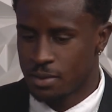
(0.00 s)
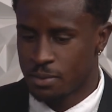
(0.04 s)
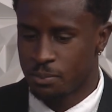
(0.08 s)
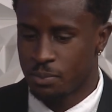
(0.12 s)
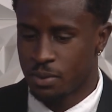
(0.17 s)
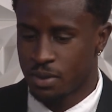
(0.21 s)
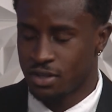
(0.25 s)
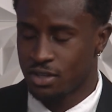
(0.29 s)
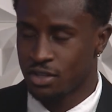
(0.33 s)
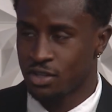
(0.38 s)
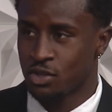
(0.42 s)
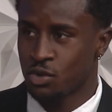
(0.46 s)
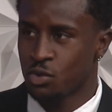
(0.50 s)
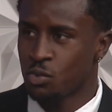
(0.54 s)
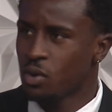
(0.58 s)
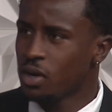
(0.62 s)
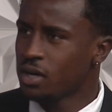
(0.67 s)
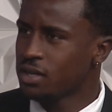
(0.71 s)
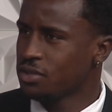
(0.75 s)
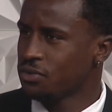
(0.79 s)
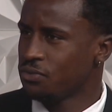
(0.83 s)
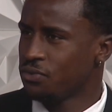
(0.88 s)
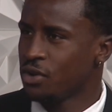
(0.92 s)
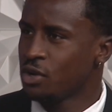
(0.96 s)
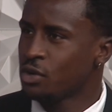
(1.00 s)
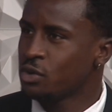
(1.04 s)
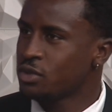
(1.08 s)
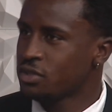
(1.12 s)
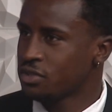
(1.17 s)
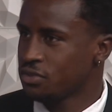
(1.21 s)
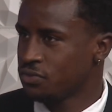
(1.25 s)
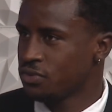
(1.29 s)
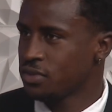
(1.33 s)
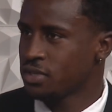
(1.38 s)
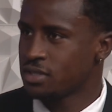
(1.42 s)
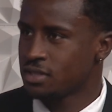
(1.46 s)
But you wanted to follow in
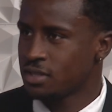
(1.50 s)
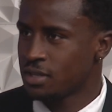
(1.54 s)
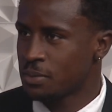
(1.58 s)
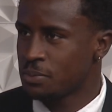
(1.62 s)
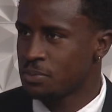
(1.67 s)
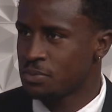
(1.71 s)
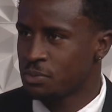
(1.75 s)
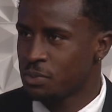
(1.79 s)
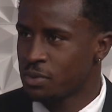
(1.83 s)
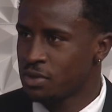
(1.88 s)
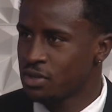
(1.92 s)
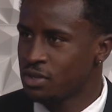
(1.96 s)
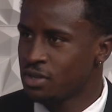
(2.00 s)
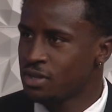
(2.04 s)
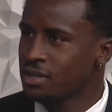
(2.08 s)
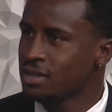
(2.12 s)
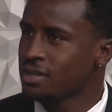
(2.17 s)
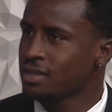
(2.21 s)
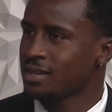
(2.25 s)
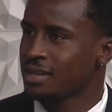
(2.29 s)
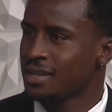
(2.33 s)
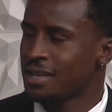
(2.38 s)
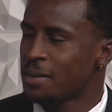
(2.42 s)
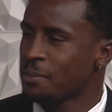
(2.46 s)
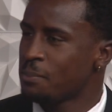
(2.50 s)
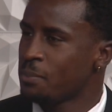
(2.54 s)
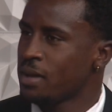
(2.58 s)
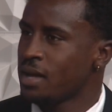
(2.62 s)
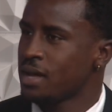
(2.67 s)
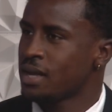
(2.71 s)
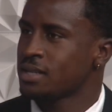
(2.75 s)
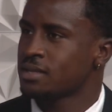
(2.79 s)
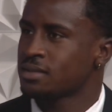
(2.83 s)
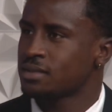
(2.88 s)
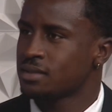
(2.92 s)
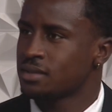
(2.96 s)
his footsteps, but you couldn't get
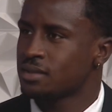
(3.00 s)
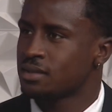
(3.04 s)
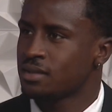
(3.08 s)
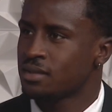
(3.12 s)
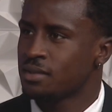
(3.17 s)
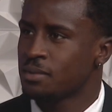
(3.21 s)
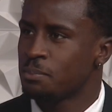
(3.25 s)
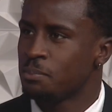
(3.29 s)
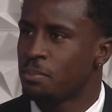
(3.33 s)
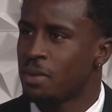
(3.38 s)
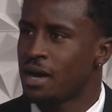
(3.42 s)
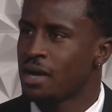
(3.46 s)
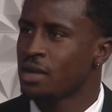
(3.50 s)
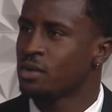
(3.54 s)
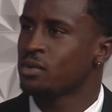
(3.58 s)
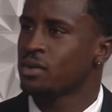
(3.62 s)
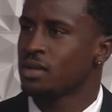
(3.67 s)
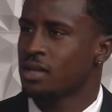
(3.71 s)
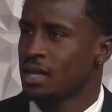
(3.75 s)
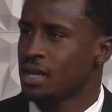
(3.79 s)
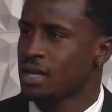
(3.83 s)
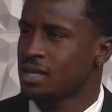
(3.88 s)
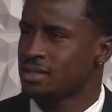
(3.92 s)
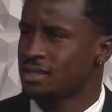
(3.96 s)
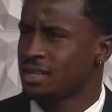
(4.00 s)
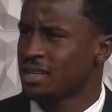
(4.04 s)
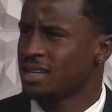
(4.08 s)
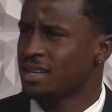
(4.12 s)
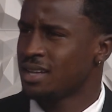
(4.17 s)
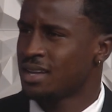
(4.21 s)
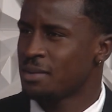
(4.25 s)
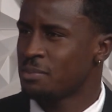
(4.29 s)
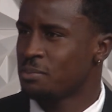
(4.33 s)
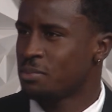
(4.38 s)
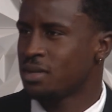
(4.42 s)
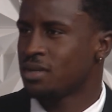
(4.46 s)
past the bio class
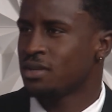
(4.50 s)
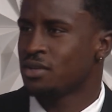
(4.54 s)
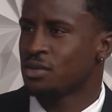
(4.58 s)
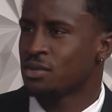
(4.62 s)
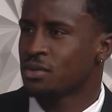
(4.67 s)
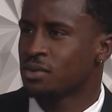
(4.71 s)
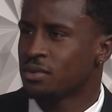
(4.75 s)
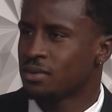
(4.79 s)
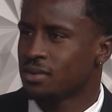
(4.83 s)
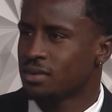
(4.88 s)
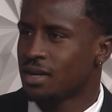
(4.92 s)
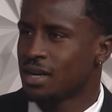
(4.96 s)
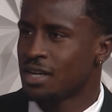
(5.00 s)
at BU.